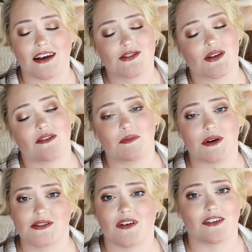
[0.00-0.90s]
I also have a
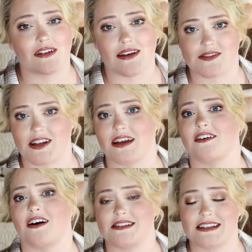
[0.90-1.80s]
bunch of other lifestyle
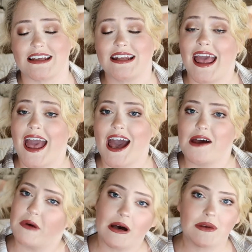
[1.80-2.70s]
content
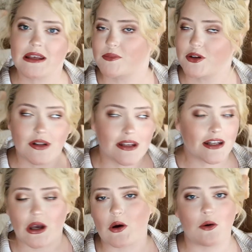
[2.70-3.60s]
and mommy and beauty
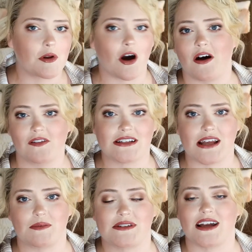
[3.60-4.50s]
and home and all that
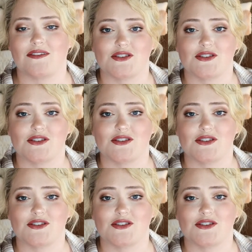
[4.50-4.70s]
type of stuff.